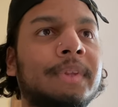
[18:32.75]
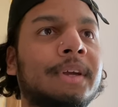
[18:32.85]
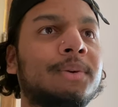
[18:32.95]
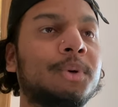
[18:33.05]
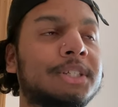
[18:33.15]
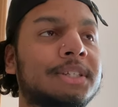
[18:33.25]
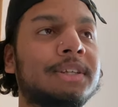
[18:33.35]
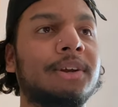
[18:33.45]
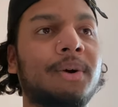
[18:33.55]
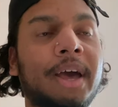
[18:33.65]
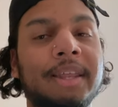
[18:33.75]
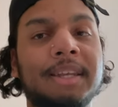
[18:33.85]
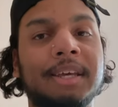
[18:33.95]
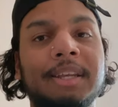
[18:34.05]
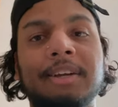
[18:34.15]
which, you know, I
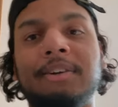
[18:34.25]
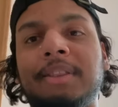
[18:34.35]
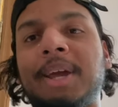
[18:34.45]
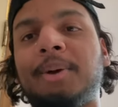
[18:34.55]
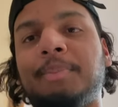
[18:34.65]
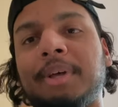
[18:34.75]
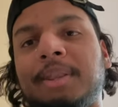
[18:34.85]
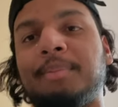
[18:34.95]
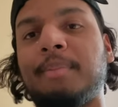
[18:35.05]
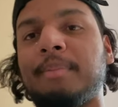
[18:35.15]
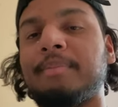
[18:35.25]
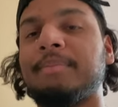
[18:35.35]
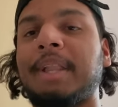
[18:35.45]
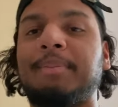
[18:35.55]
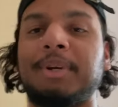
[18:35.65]
did here and there, but the
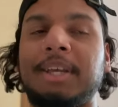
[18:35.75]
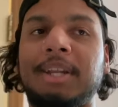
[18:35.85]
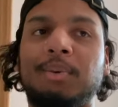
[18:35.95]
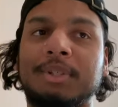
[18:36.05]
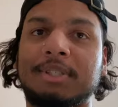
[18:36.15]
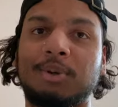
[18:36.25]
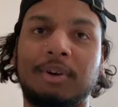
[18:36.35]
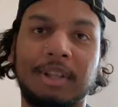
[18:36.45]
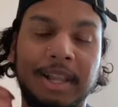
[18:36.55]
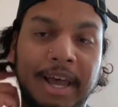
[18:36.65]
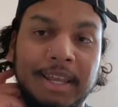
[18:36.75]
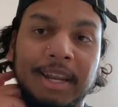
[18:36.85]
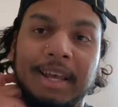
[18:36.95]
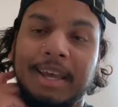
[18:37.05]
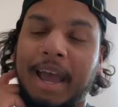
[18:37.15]
Lamborghini was sort of the
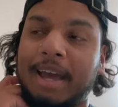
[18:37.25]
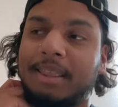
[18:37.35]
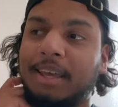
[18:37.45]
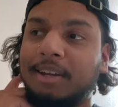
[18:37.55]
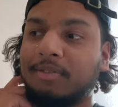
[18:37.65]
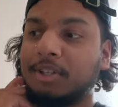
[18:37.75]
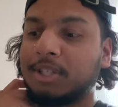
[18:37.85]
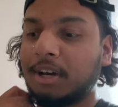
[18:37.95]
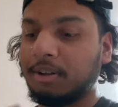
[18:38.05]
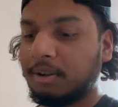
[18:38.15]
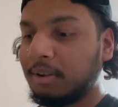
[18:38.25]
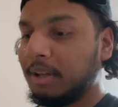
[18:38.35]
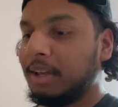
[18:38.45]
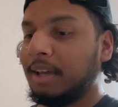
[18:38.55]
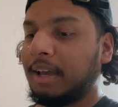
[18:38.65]
light at the end of the tunnel,
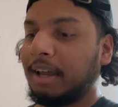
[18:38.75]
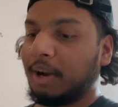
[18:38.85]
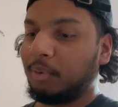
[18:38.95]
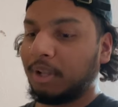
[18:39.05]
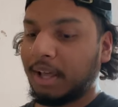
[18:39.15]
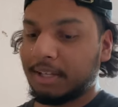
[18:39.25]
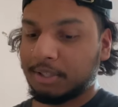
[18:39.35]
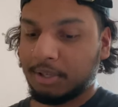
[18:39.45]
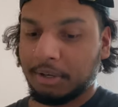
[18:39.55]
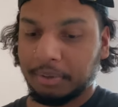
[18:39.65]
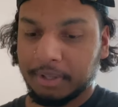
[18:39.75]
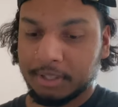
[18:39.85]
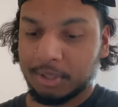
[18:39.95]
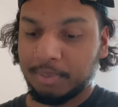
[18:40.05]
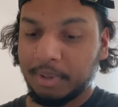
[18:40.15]
and I realized, you know, there
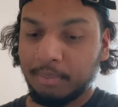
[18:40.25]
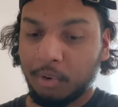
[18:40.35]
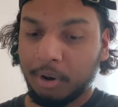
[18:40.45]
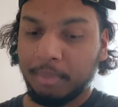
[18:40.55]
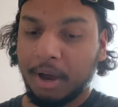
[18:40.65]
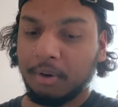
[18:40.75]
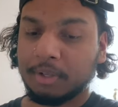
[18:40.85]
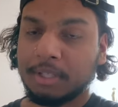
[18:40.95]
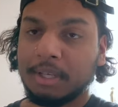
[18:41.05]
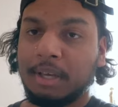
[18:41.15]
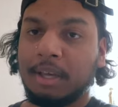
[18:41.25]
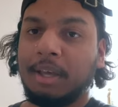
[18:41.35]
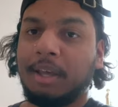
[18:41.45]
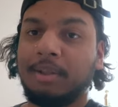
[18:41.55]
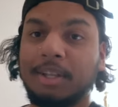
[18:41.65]
should be more about
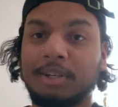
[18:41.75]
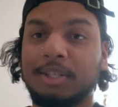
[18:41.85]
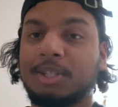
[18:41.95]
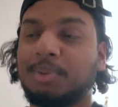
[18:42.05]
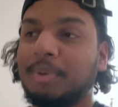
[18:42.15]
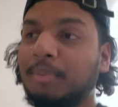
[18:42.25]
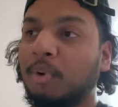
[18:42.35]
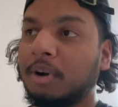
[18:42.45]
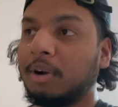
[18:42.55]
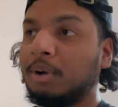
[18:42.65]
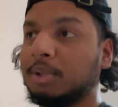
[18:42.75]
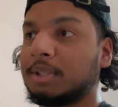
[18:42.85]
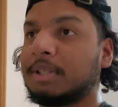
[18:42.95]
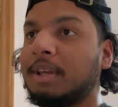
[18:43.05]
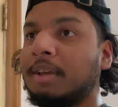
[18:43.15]
there should be more
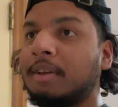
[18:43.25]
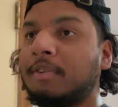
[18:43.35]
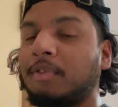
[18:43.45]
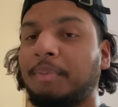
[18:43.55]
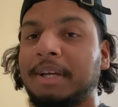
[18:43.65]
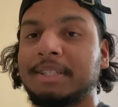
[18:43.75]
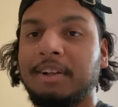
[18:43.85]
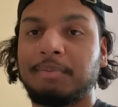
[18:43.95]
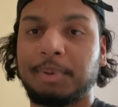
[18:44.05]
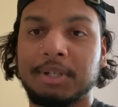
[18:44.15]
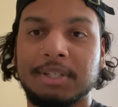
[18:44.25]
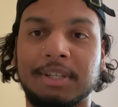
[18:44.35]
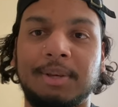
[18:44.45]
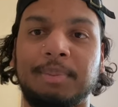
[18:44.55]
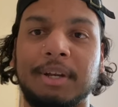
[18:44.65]
goals for myself
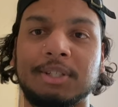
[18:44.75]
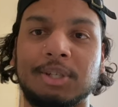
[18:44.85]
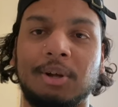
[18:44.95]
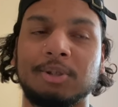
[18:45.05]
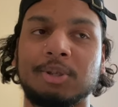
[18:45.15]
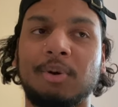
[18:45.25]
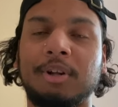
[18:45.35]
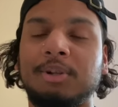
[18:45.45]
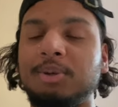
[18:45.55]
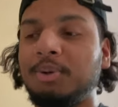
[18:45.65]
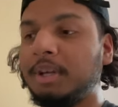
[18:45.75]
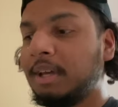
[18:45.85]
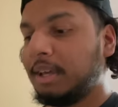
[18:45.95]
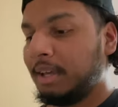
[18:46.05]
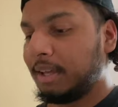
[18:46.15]
personally, but it should also include
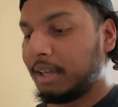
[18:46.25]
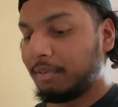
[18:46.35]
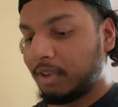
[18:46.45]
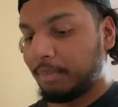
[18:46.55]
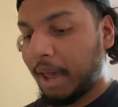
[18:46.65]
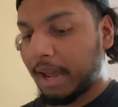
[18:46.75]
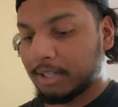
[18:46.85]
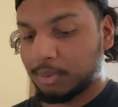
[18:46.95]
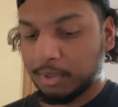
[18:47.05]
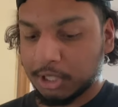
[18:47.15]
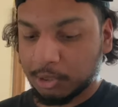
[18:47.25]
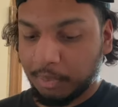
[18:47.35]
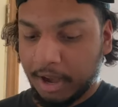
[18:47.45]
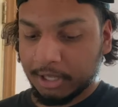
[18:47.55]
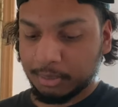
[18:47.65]
giving back as much as
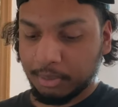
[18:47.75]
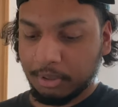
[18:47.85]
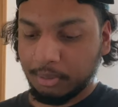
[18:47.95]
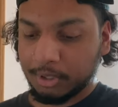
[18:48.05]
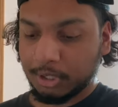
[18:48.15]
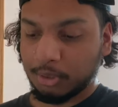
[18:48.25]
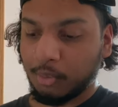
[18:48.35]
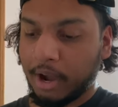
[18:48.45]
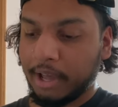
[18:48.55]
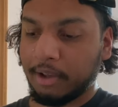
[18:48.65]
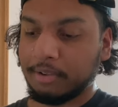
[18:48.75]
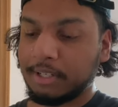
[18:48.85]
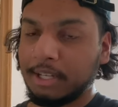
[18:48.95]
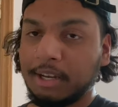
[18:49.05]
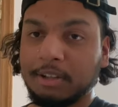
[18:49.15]
possible, which is why I
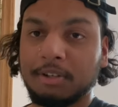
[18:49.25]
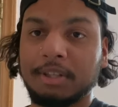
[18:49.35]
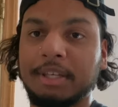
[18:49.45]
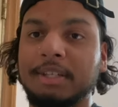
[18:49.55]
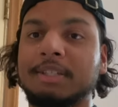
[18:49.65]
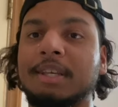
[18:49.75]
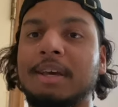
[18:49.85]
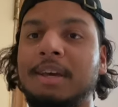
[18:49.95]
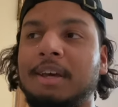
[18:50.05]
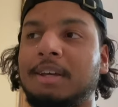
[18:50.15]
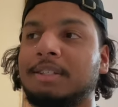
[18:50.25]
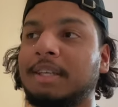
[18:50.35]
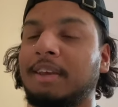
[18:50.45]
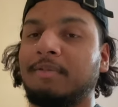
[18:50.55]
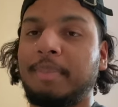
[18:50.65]
did other things to
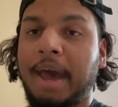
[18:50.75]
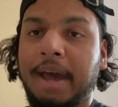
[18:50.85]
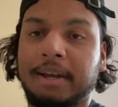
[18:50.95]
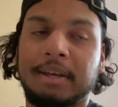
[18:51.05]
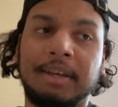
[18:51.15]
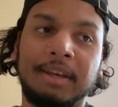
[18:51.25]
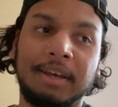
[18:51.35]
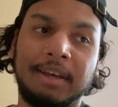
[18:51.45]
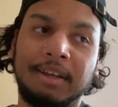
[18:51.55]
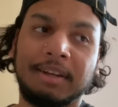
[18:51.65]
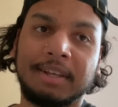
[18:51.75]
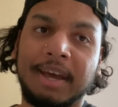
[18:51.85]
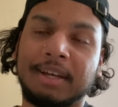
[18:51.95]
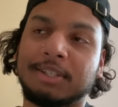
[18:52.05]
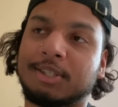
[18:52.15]
give back. And
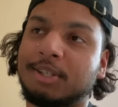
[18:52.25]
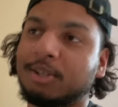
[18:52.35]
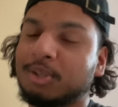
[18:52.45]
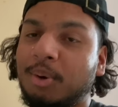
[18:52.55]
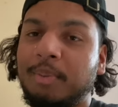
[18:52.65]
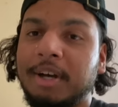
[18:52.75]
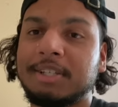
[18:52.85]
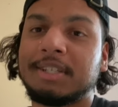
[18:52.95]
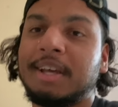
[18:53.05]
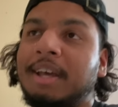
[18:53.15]
yeah, it just took so much,